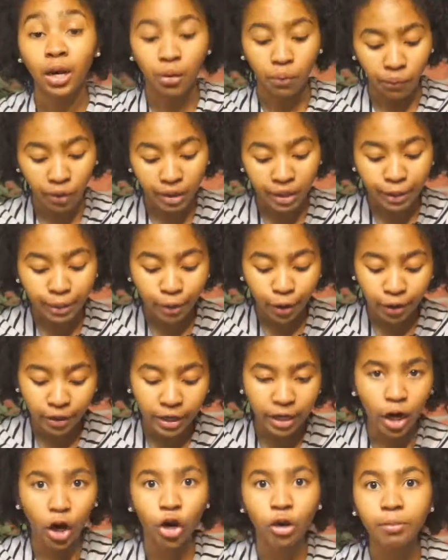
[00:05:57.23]
really
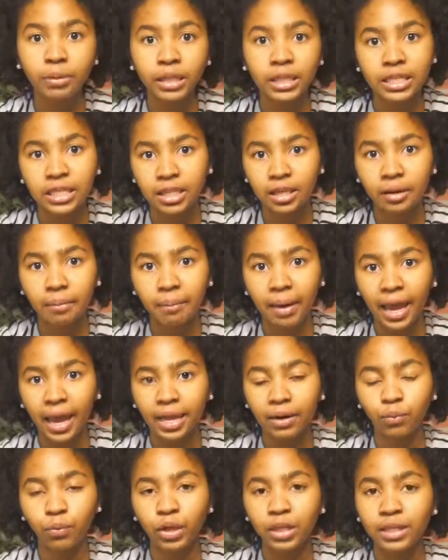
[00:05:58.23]
learning herbalism,
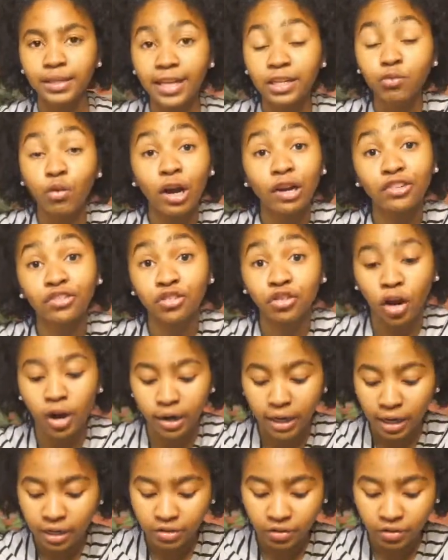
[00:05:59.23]
and really that's where I started.